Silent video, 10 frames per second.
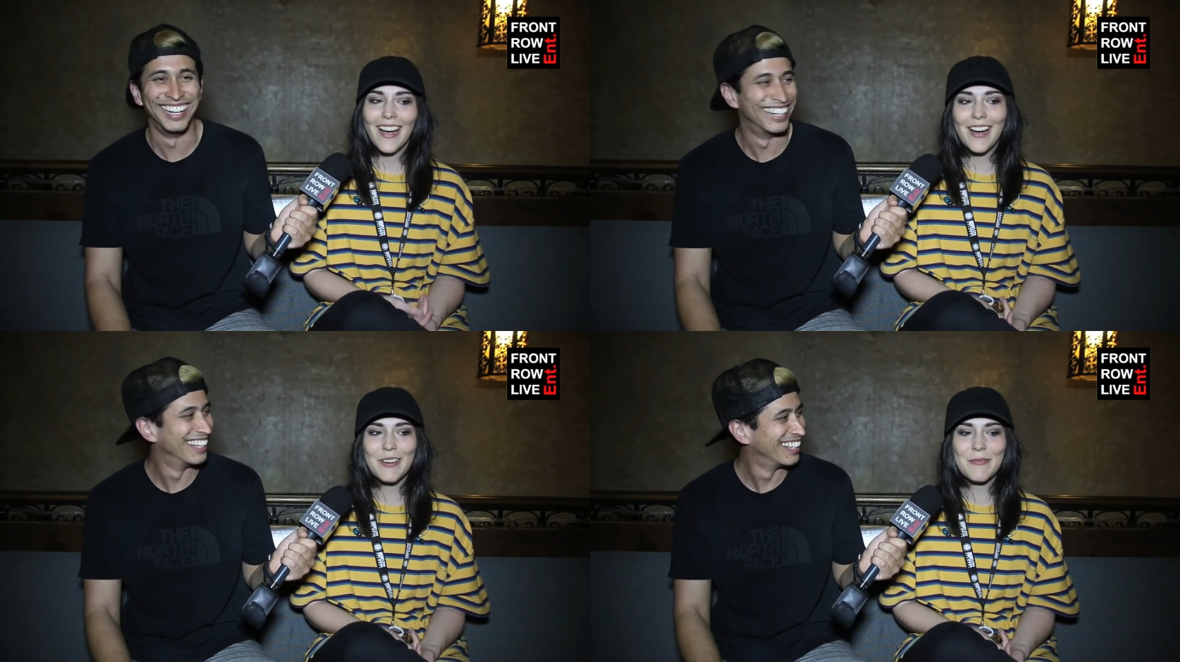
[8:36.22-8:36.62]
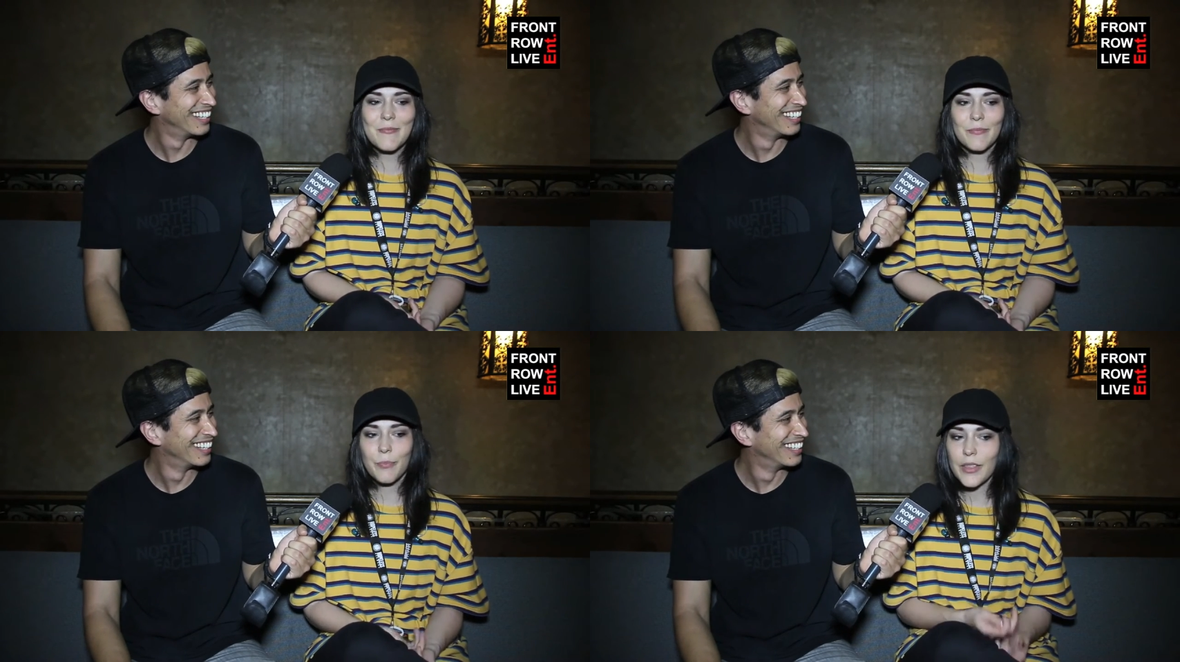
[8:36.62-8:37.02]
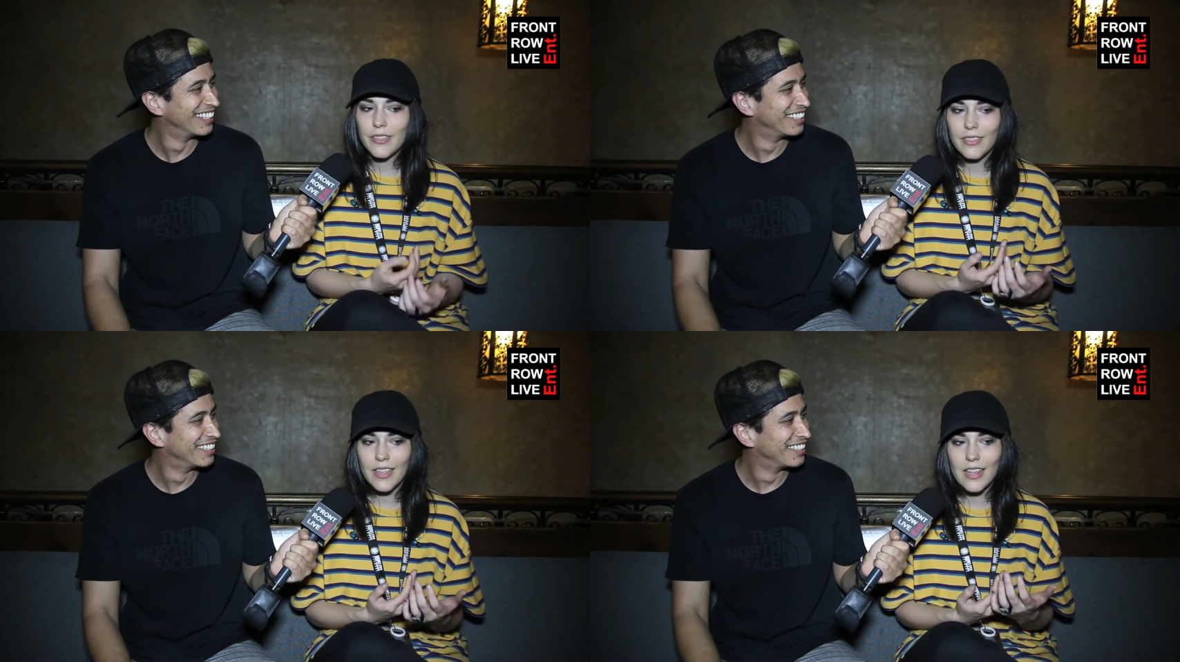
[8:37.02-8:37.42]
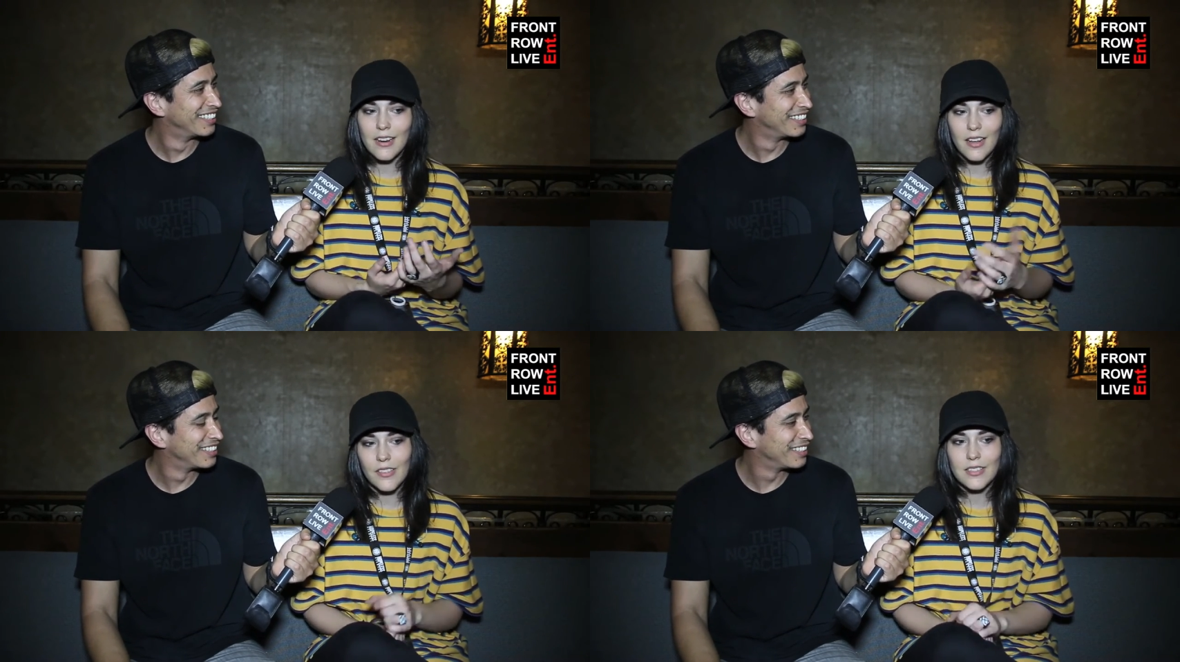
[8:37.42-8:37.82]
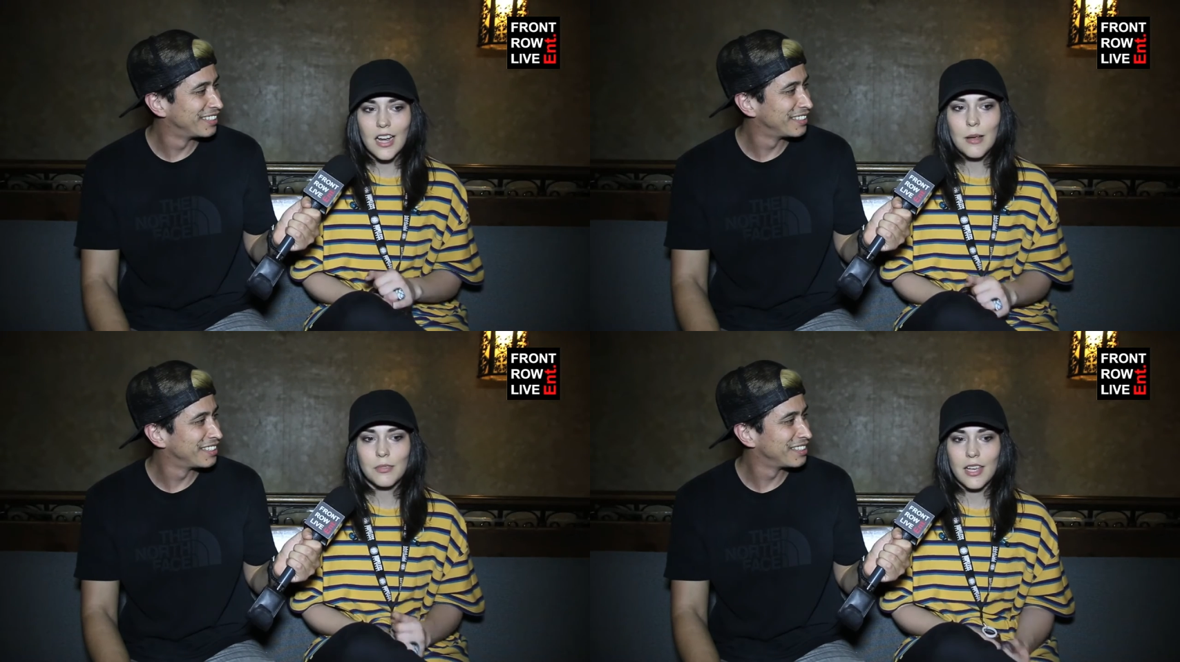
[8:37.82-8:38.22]
Speaker 1: Um, but then other
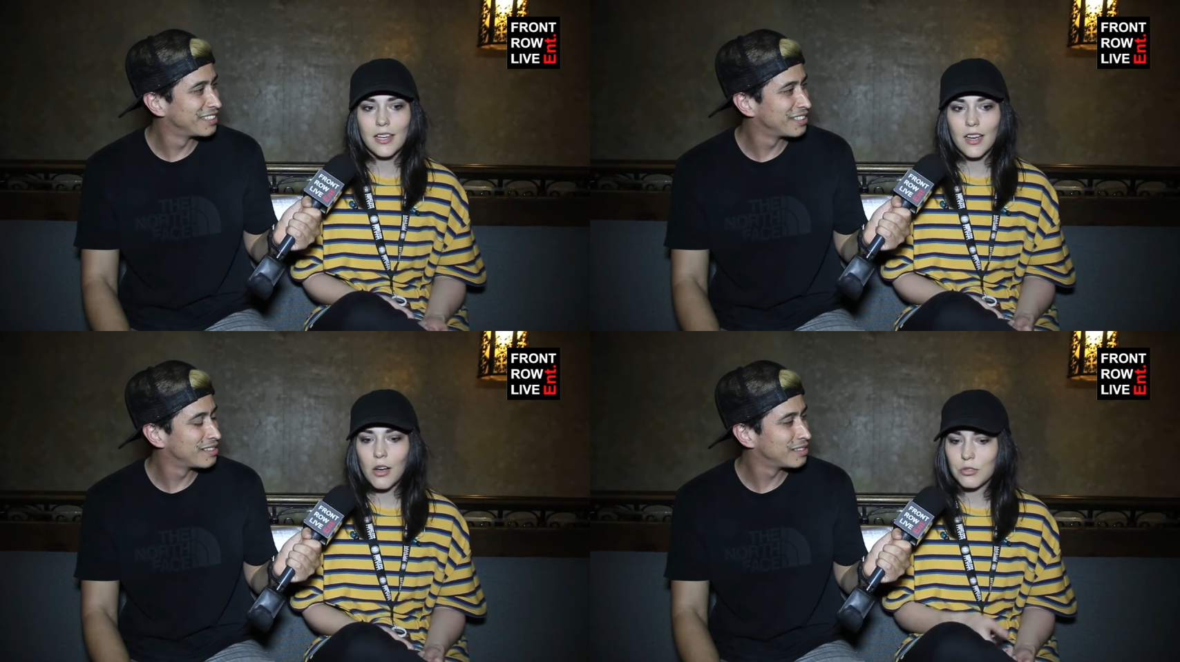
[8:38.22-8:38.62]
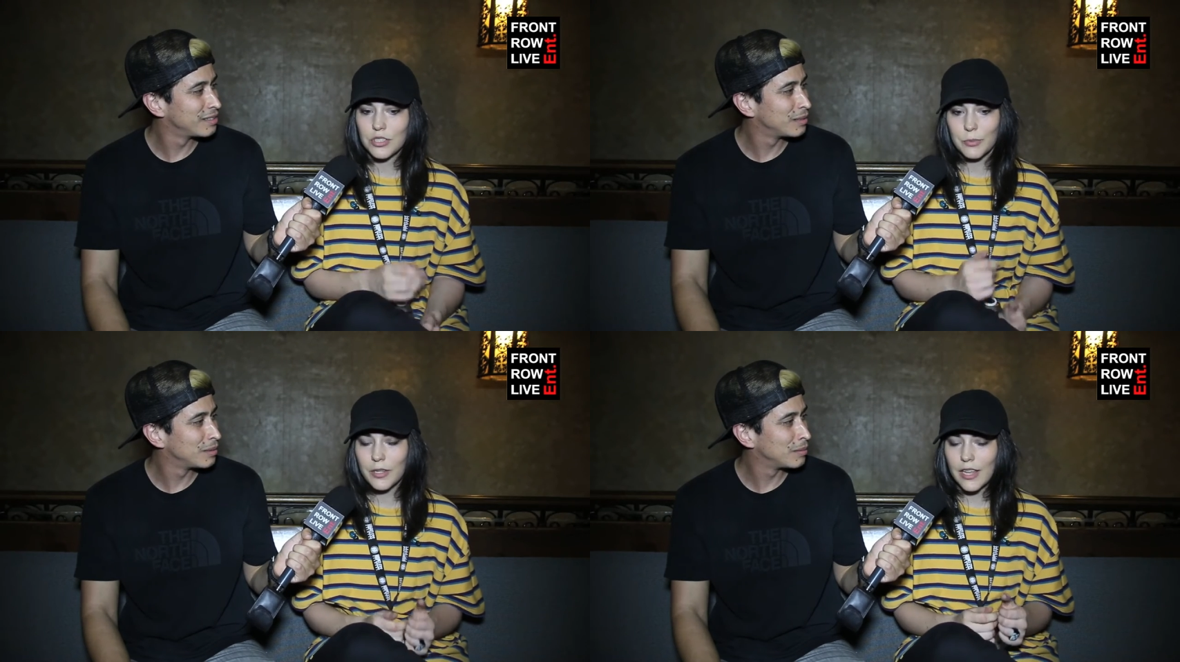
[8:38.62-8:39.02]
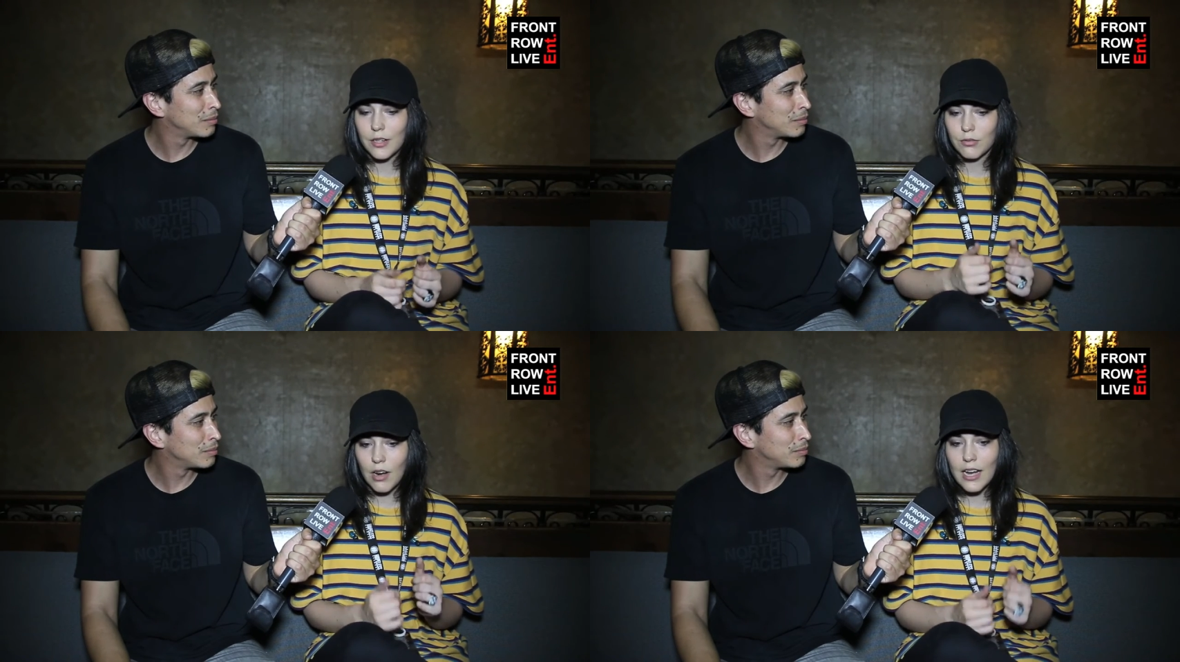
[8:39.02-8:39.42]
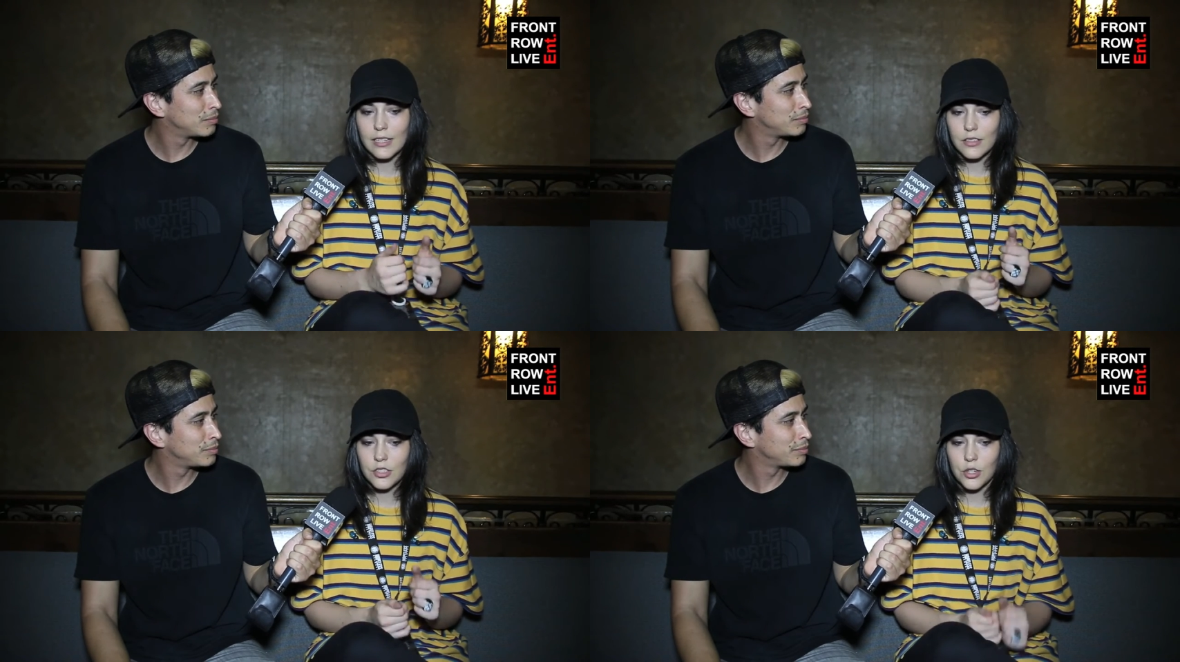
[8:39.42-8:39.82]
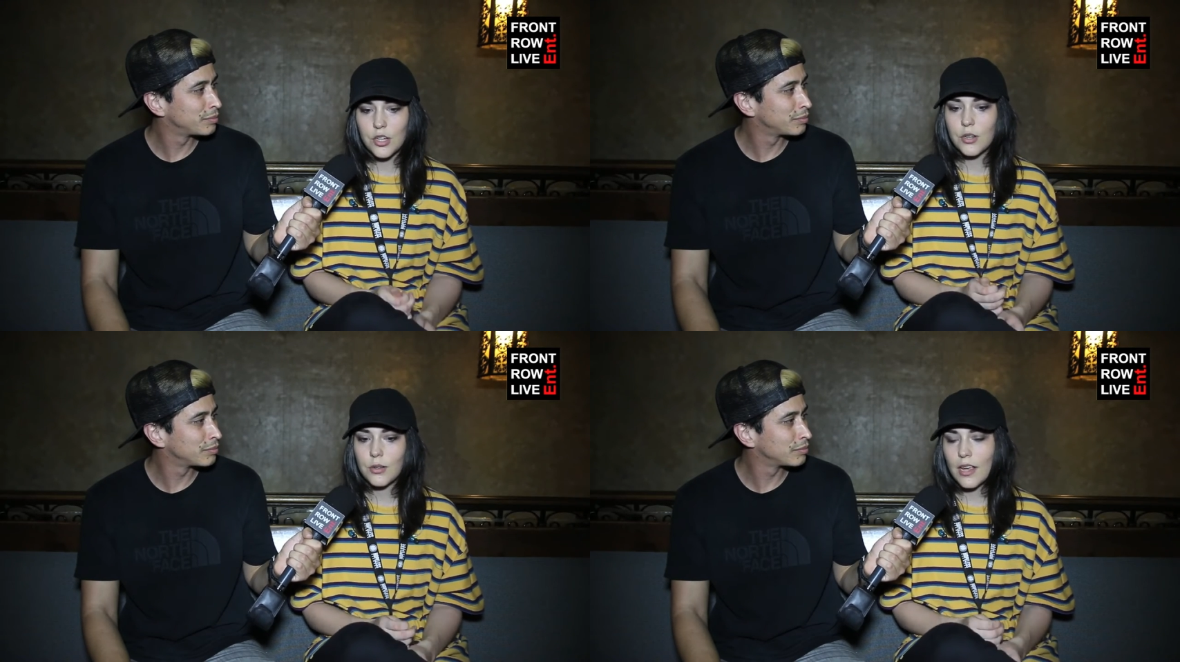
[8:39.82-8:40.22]
times, like, I'll just be like writing in the studio,